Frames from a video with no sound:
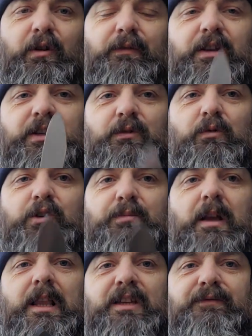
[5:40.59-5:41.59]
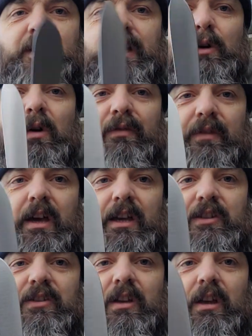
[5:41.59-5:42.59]
If you watch my last video on
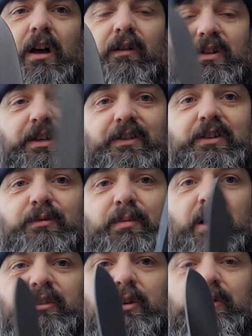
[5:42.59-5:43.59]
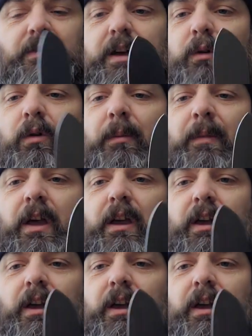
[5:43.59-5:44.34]
this, obviously this is part 2 to that one,